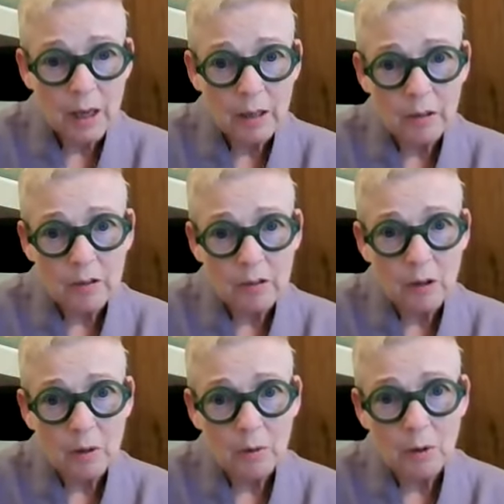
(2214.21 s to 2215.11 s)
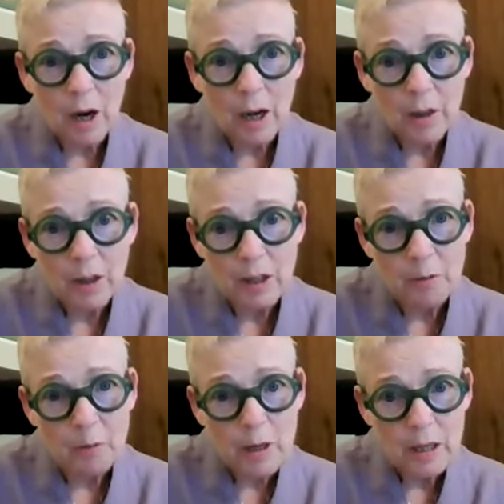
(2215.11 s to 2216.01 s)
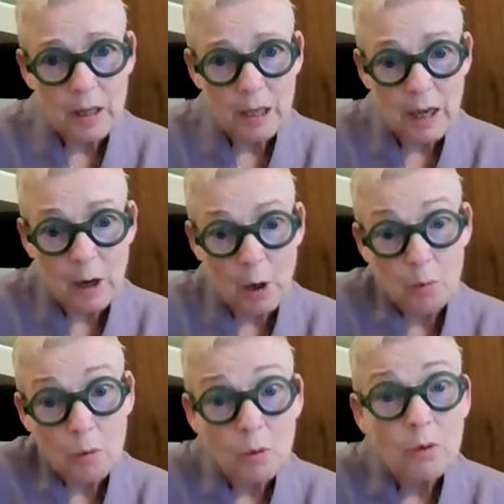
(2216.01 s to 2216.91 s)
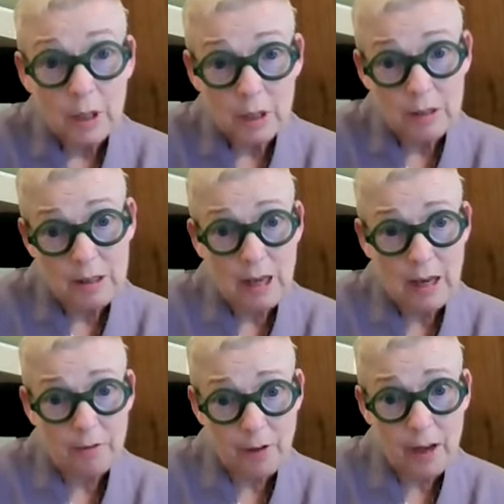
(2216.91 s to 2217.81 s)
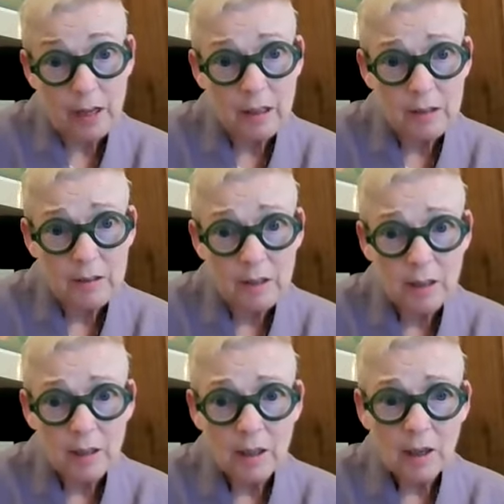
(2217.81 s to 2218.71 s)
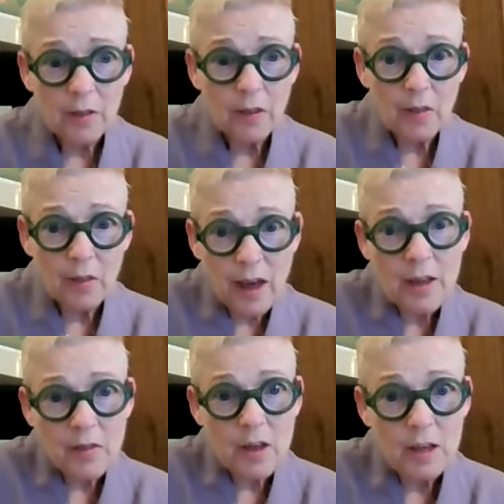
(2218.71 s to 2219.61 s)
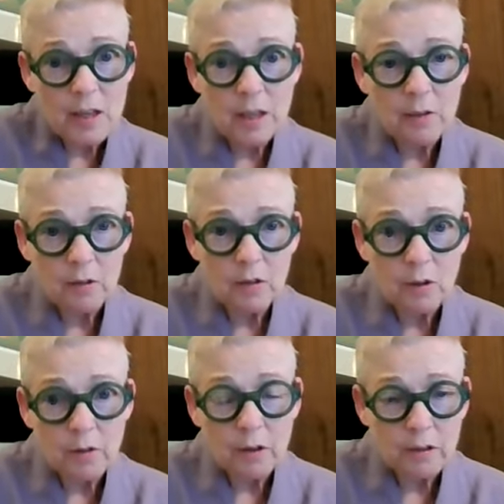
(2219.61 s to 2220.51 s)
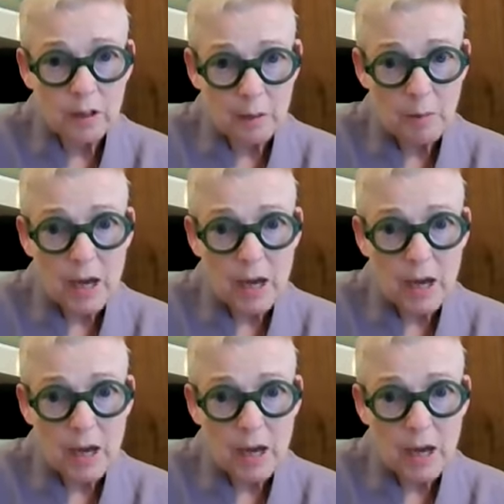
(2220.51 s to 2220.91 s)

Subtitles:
And so I think that if we can get a ruling to that effect, then that then gives university